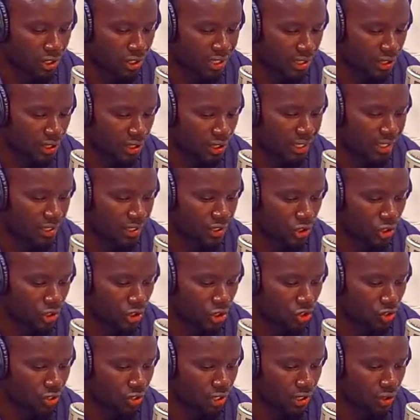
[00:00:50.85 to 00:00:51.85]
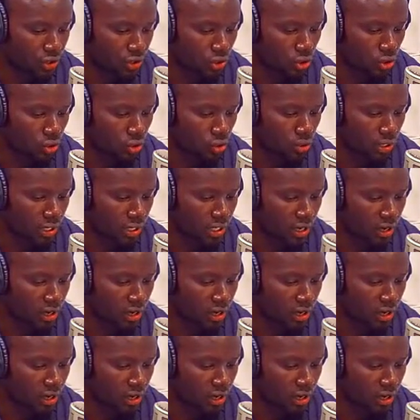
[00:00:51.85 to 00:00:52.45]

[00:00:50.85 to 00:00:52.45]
its historic school and